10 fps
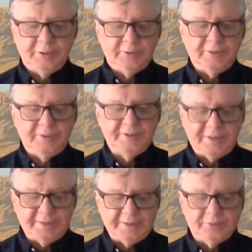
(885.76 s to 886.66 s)
The
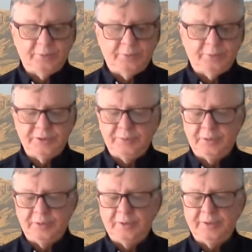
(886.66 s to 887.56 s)
intellectual
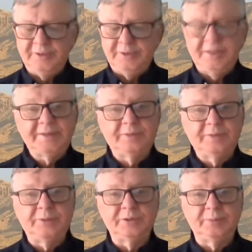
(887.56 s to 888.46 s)
principle or
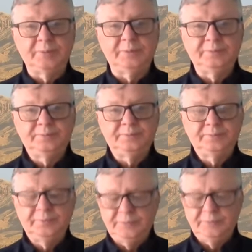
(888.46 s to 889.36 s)
intellective principle,
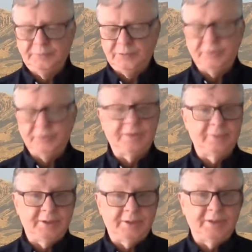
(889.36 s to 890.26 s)
which
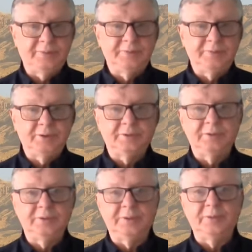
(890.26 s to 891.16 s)
I've talked
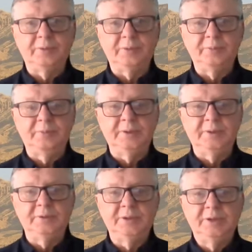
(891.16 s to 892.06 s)
earlier about
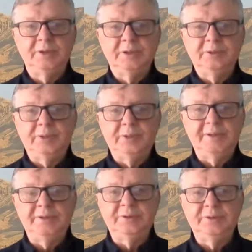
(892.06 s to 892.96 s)
being
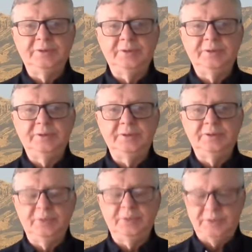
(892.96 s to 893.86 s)
related to the
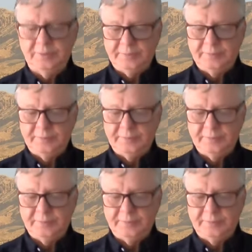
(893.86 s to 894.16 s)
intuition